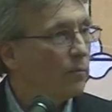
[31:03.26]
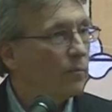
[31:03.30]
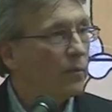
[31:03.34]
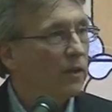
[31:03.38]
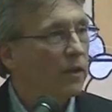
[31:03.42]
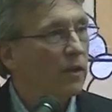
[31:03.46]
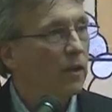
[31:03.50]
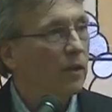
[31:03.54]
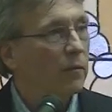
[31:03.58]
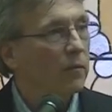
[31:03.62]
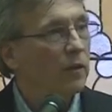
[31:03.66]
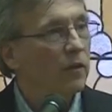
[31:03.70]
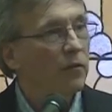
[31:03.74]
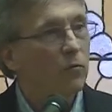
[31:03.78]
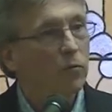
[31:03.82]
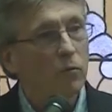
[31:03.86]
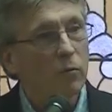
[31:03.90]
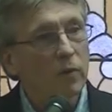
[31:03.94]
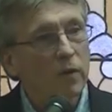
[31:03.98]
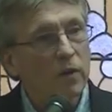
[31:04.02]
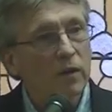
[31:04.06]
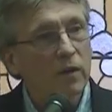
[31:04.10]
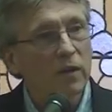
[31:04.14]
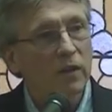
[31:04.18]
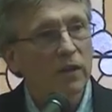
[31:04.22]
becoming
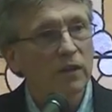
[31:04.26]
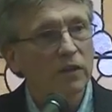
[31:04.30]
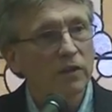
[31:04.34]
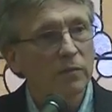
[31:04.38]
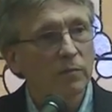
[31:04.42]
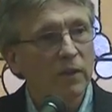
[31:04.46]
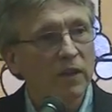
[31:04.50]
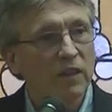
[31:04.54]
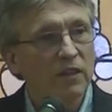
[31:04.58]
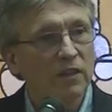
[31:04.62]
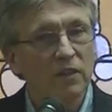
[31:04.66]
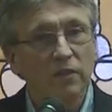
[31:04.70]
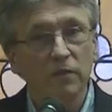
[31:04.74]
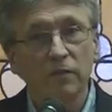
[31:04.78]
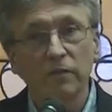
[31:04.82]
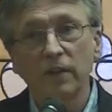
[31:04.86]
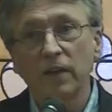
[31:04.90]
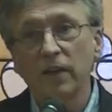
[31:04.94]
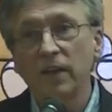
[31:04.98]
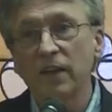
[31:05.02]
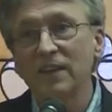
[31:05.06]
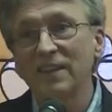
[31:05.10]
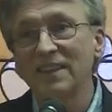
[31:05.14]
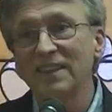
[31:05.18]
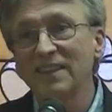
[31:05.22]
really expensive
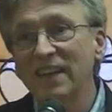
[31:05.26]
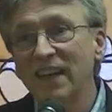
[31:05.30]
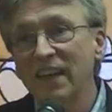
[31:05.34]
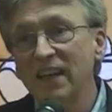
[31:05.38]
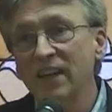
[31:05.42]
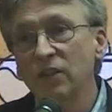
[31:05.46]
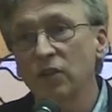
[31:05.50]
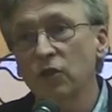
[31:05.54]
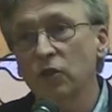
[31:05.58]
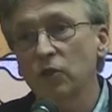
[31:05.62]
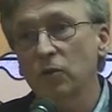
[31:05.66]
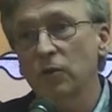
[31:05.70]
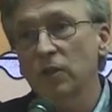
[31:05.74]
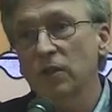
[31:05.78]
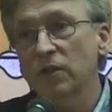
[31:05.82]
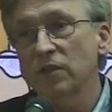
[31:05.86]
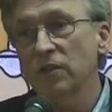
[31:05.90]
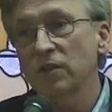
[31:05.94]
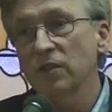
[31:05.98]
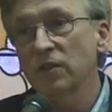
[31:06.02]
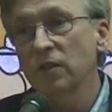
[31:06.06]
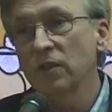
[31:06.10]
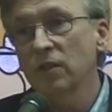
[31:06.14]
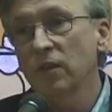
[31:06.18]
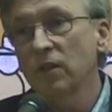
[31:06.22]
and
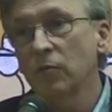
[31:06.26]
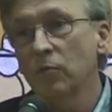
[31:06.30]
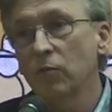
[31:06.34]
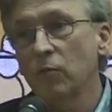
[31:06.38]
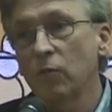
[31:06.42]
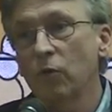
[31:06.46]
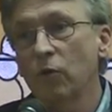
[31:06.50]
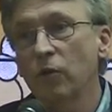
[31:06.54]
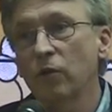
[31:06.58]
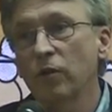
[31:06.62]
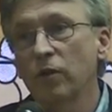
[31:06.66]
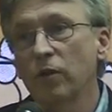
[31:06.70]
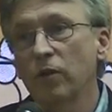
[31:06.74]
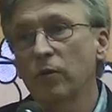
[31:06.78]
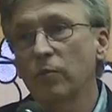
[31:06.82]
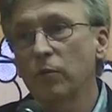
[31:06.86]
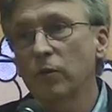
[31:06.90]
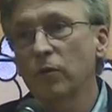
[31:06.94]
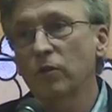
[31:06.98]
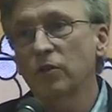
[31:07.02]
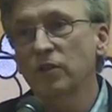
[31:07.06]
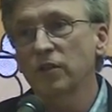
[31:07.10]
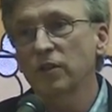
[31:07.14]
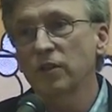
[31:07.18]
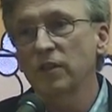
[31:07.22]
dangerous. More than a
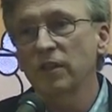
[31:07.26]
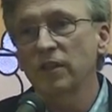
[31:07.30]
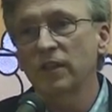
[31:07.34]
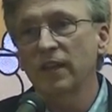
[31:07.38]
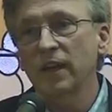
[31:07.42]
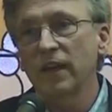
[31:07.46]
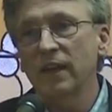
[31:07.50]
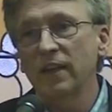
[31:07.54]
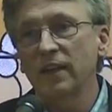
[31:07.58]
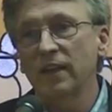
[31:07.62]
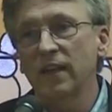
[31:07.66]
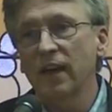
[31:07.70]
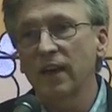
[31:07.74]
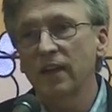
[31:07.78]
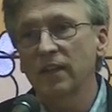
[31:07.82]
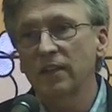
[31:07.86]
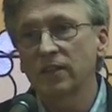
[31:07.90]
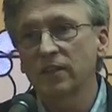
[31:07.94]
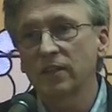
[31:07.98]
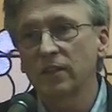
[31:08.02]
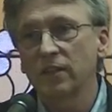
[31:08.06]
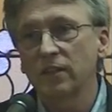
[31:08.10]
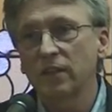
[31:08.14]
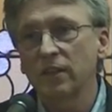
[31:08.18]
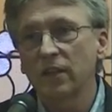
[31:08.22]
person a day dies
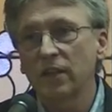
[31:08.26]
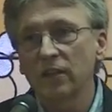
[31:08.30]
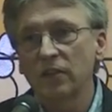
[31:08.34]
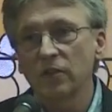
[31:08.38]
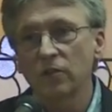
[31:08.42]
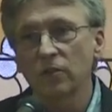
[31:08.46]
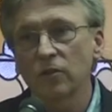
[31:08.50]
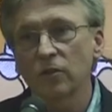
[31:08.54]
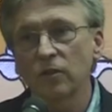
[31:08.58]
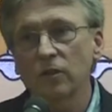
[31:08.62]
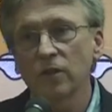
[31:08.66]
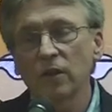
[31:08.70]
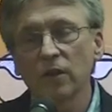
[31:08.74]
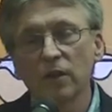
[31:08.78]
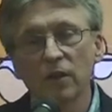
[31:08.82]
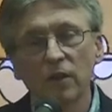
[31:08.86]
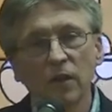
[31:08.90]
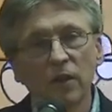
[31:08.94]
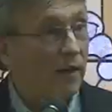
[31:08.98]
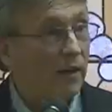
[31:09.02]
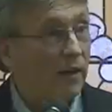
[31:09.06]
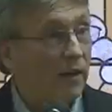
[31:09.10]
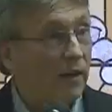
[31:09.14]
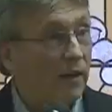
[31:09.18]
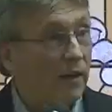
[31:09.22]
in the desert,
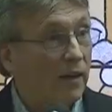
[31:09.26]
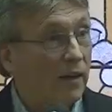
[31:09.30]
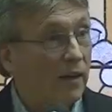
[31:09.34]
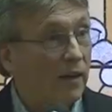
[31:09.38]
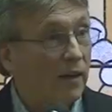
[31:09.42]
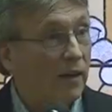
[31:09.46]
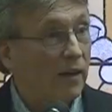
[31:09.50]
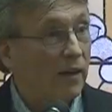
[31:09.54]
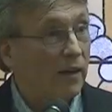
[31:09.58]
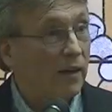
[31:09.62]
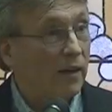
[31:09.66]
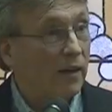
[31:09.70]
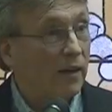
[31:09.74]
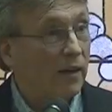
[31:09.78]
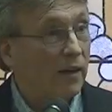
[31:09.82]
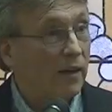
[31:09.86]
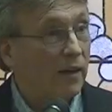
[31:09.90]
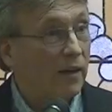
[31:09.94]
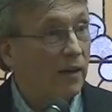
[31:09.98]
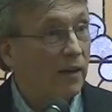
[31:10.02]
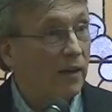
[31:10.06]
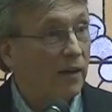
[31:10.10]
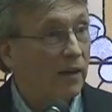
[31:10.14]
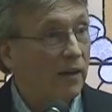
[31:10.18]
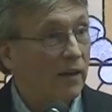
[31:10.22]
aren't
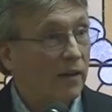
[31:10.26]
applying.